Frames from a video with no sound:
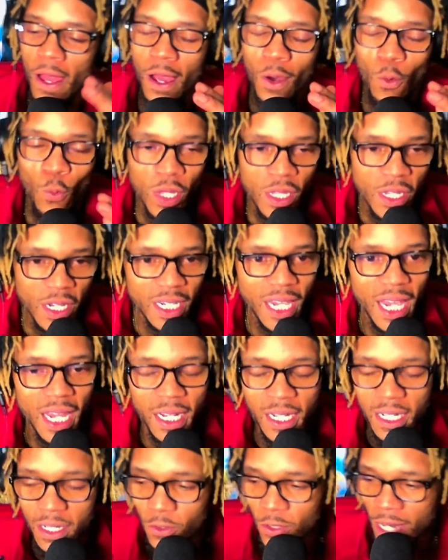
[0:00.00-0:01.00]
we look at
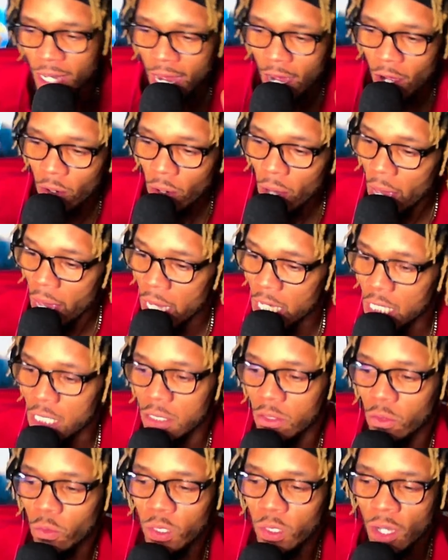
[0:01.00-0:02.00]
it now,
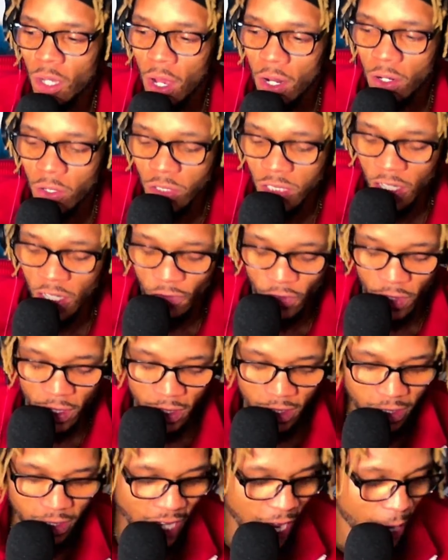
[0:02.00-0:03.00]
and with all those
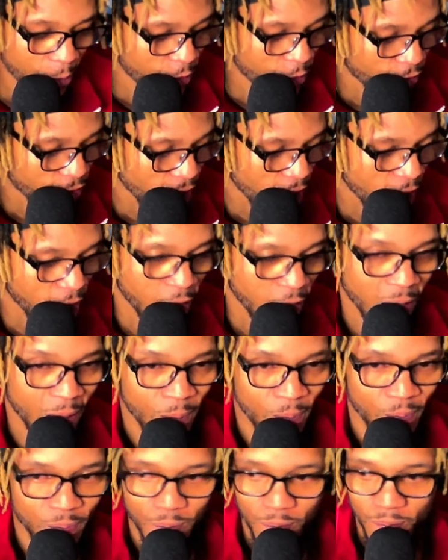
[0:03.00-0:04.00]
different type of
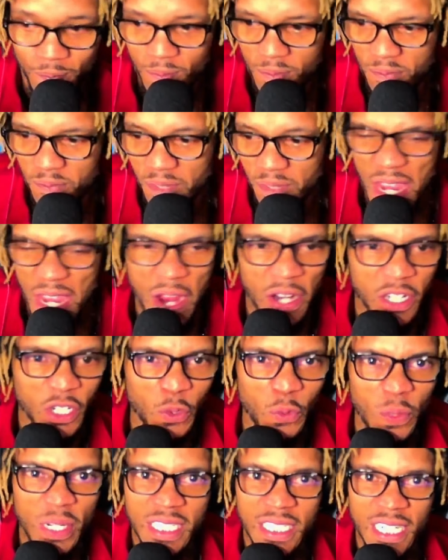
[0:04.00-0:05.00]

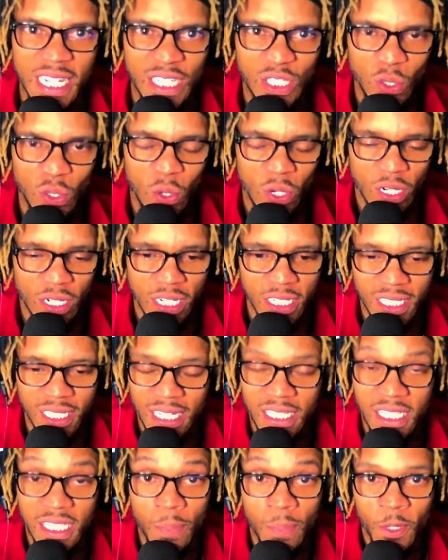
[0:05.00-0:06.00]
characteristics, or let's
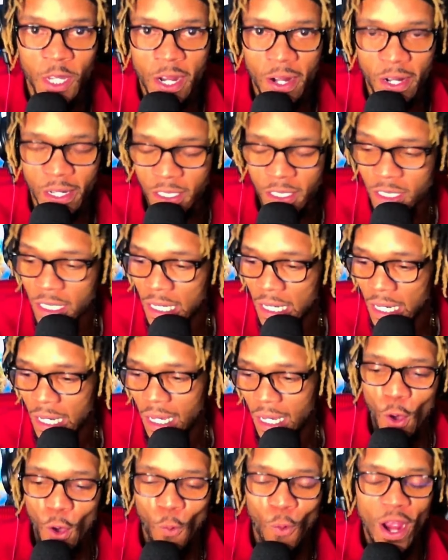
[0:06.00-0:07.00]
say similarities,
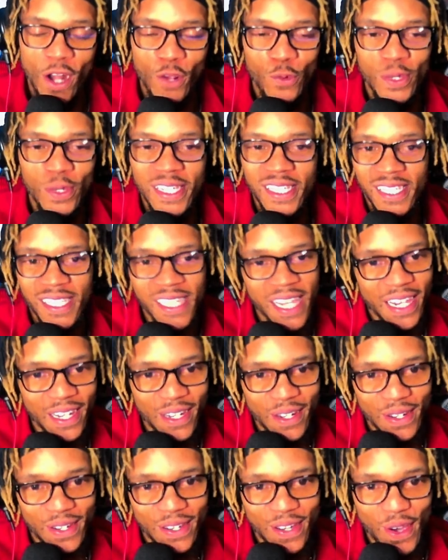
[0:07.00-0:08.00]
where do we sit
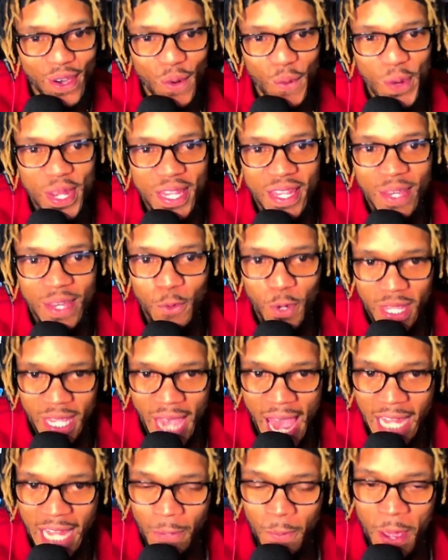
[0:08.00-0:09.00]
with
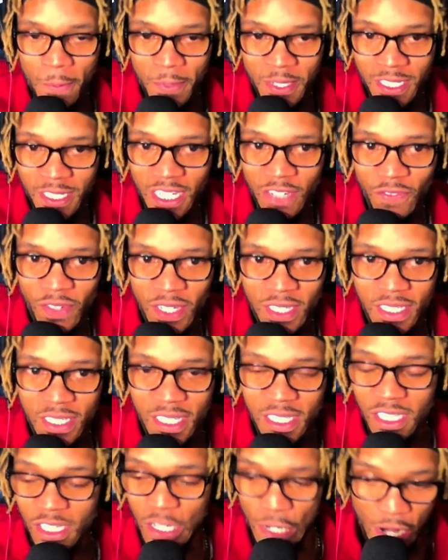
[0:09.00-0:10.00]
Alabama's defense
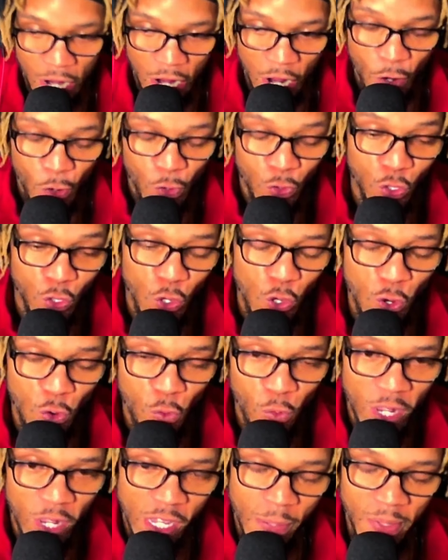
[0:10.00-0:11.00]
this year? Do you really